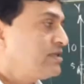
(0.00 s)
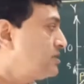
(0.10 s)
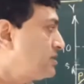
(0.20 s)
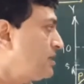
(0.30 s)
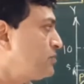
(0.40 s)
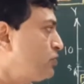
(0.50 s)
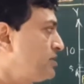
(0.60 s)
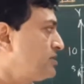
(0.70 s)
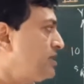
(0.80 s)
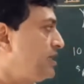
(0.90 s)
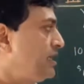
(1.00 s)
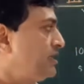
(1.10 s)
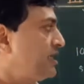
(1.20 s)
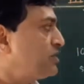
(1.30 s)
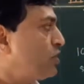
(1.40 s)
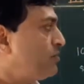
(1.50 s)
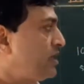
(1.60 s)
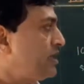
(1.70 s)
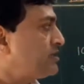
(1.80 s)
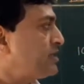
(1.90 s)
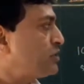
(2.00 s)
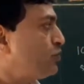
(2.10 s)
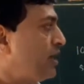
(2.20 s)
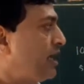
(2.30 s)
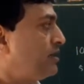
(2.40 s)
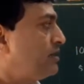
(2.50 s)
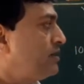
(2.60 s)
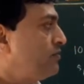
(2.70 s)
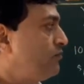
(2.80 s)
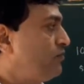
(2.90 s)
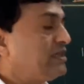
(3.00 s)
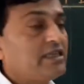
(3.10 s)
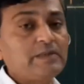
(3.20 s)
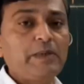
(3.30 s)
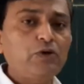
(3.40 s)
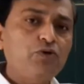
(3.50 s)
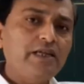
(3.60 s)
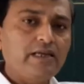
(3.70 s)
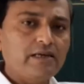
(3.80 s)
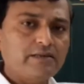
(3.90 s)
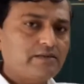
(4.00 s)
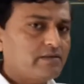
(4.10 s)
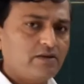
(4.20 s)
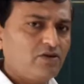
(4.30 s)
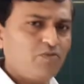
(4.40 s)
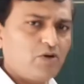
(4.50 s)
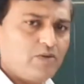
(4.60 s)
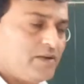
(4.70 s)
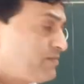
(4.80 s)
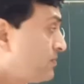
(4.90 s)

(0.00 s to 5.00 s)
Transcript: Some students say integration of x raised to n with respect to dx. No problem.